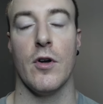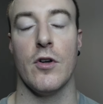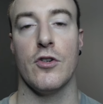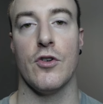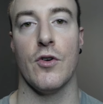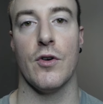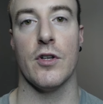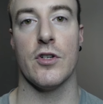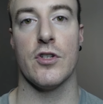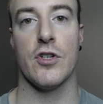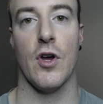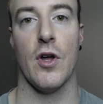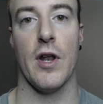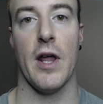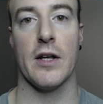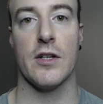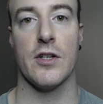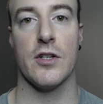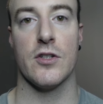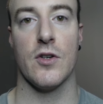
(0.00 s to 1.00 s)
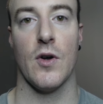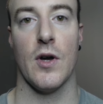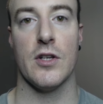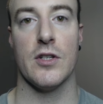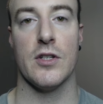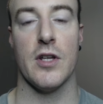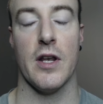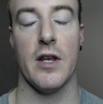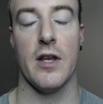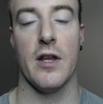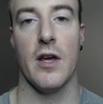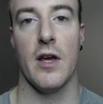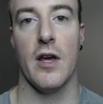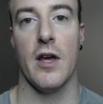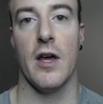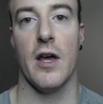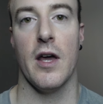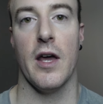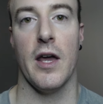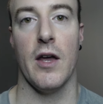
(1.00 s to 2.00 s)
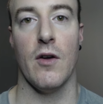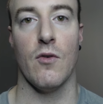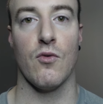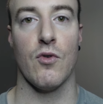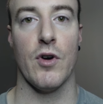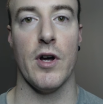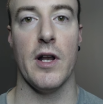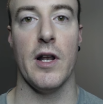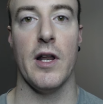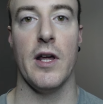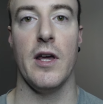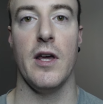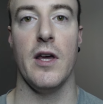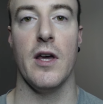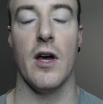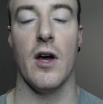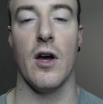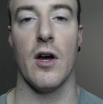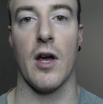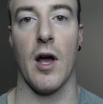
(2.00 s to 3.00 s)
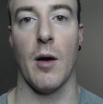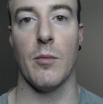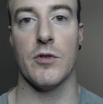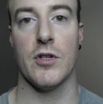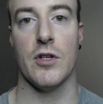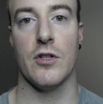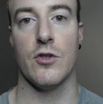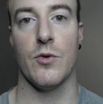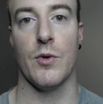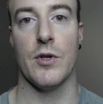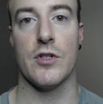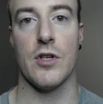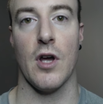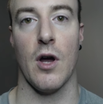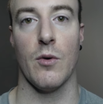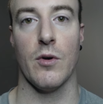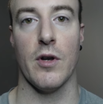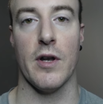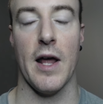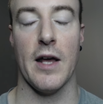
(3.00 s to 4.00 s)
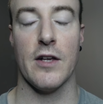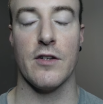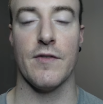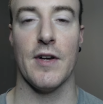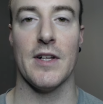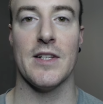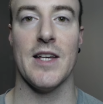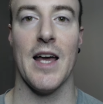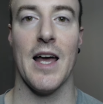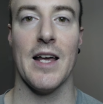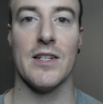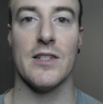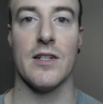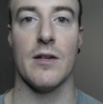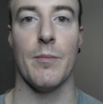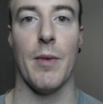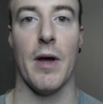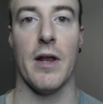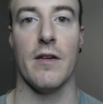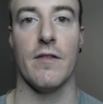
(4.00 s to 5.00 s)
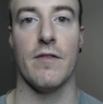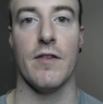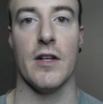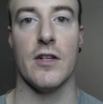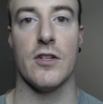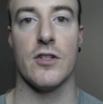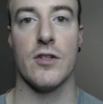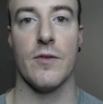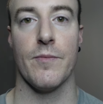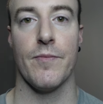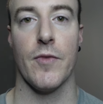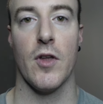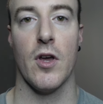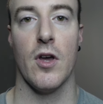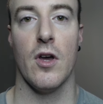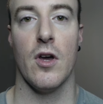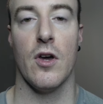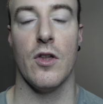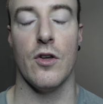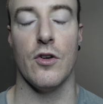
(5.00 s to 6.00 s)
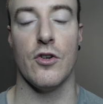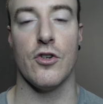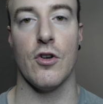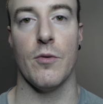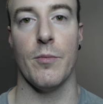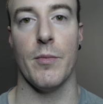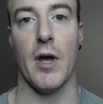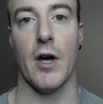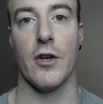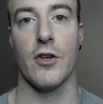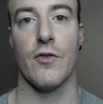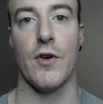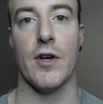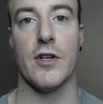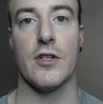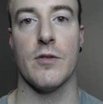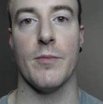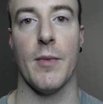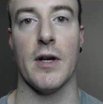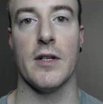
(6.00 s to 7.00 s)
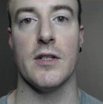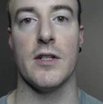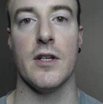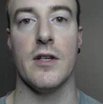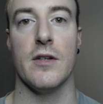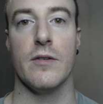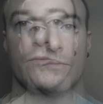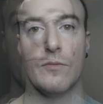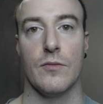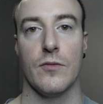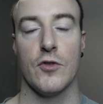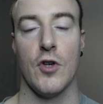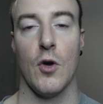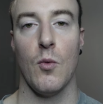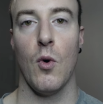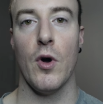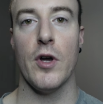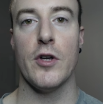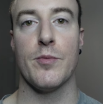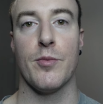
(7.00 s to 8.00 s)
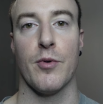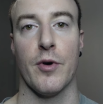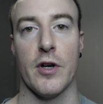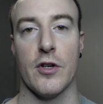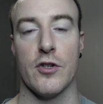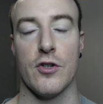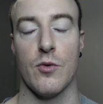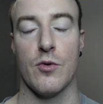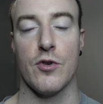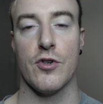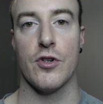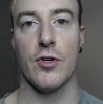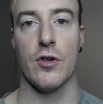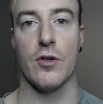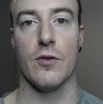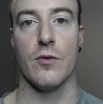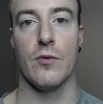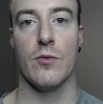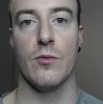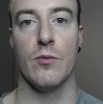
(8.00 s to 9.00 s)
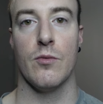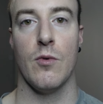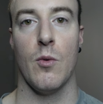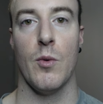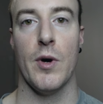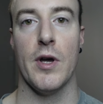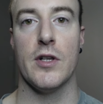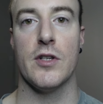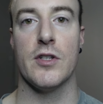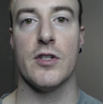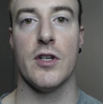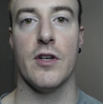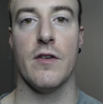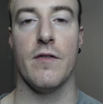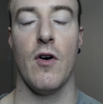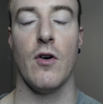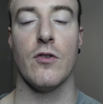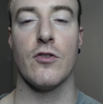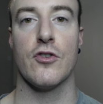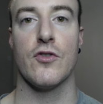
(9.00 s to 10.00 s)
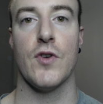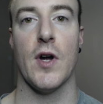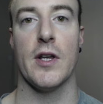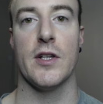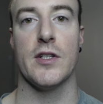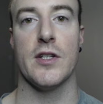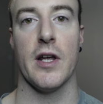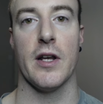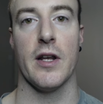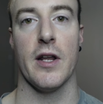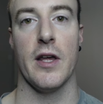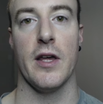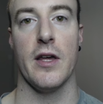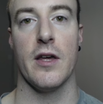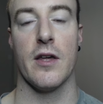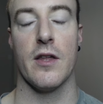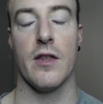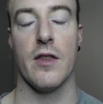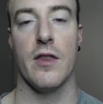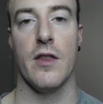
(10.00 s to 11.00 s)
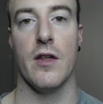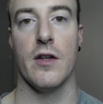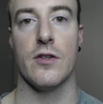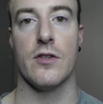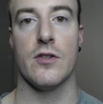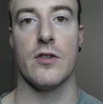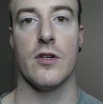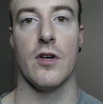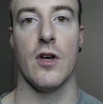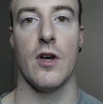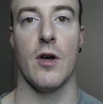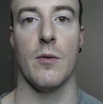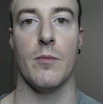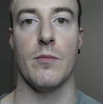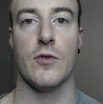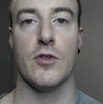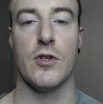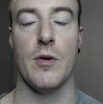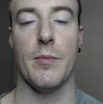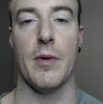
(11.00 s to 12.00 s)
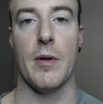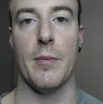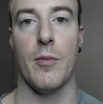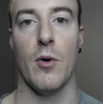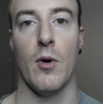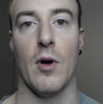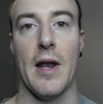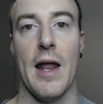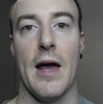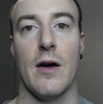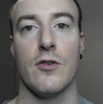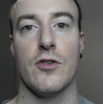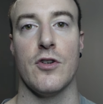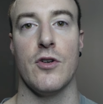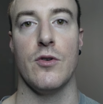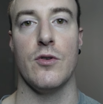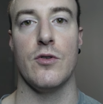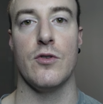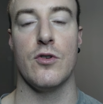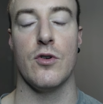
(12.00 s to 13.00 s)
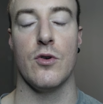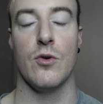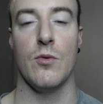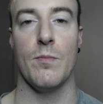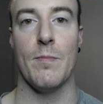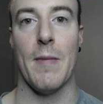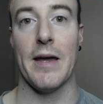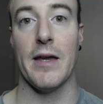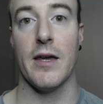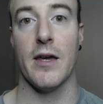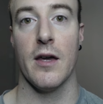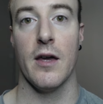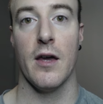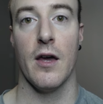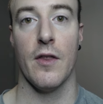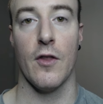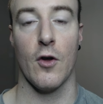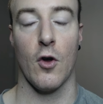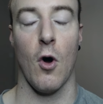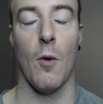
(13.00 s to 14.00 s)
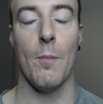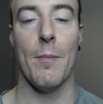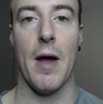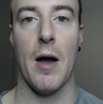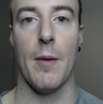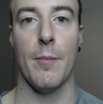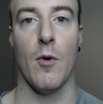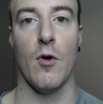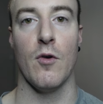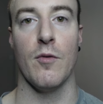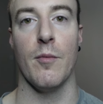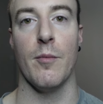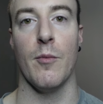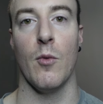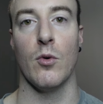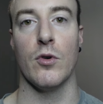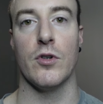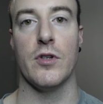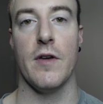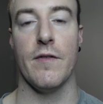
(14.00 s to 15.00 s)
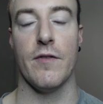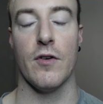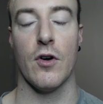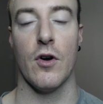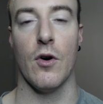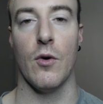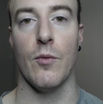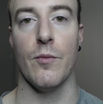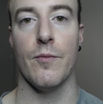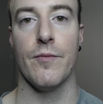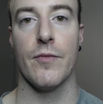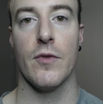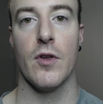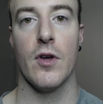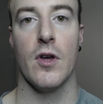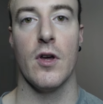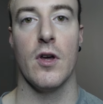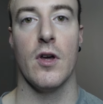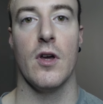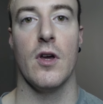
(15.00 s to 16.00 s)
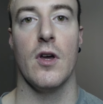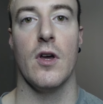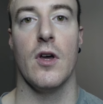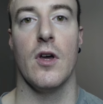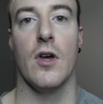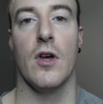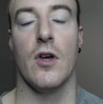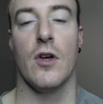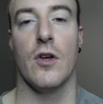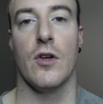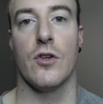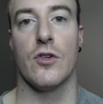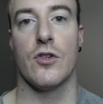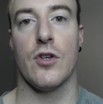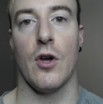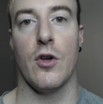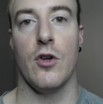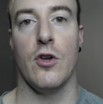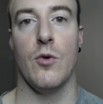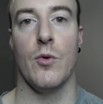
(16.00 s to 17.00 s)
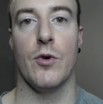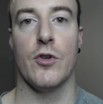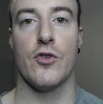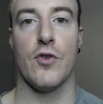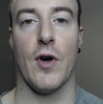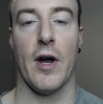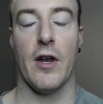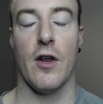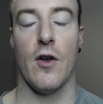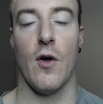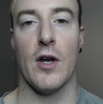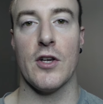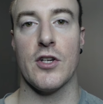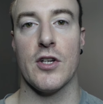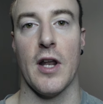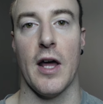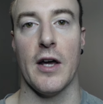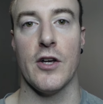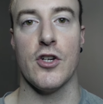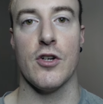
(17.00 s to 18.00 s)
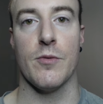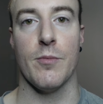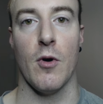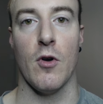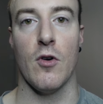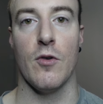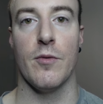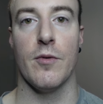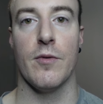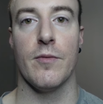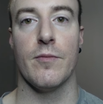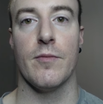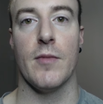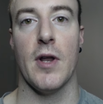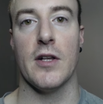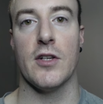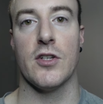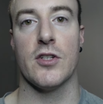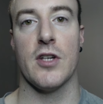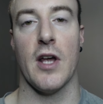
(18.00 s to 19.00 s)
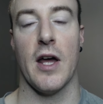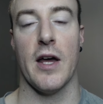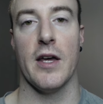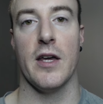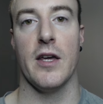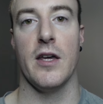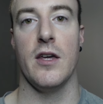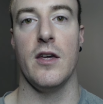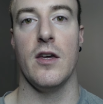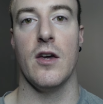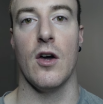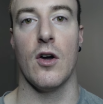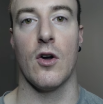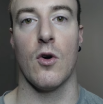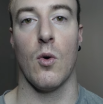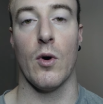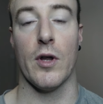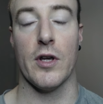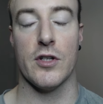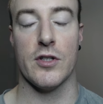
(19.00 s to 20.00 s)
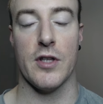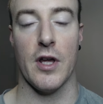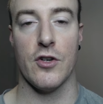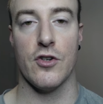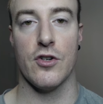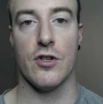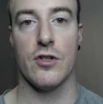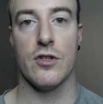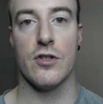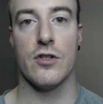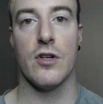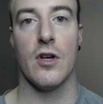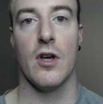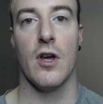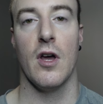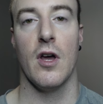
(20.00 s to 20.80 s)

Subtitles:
during a certain exercise, then it really comes into its own and has fantastic benefits that shouldn't be underestimated. So what is pre-exhaustion? Well, it's an advanced training technique that simply put allows you to make the compound movement more difficult. So you would train an isolation movement, let's say quad extensions,